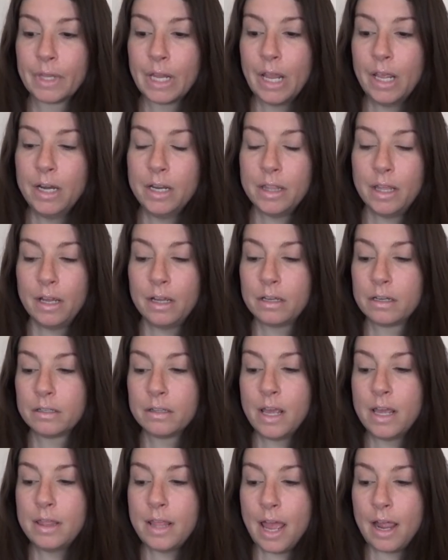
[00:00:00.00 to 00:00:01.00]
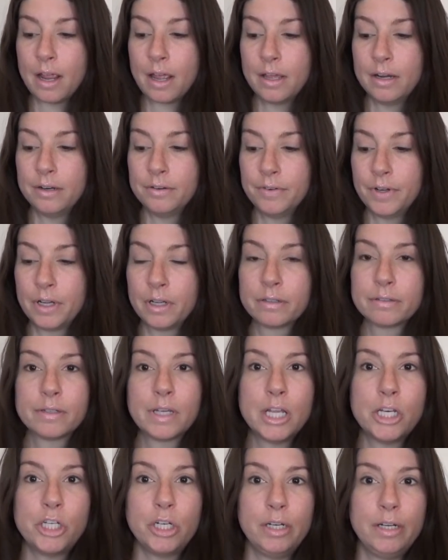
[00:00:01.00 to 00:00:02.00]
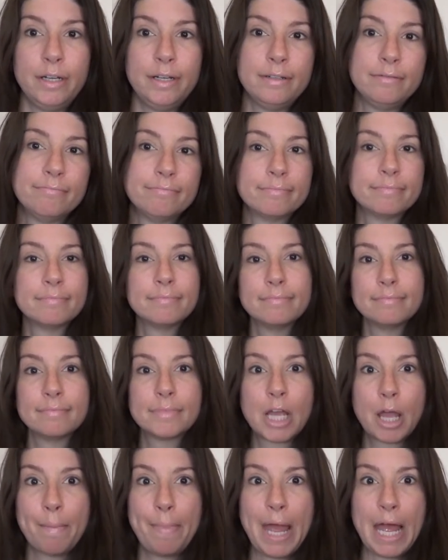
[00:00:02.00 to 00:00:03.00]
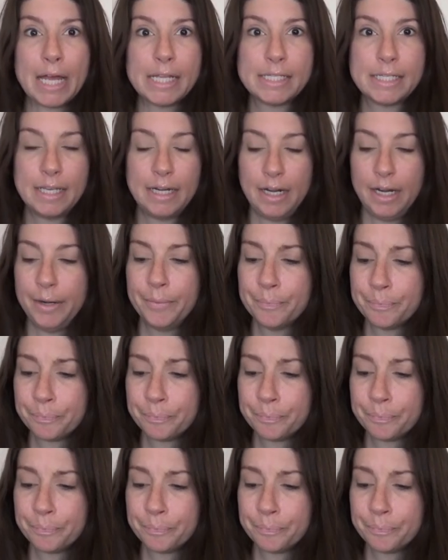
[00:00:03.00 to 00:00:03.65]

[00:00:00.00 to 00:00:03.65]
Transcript: anything in, in that kind of a kitchen-y capacity.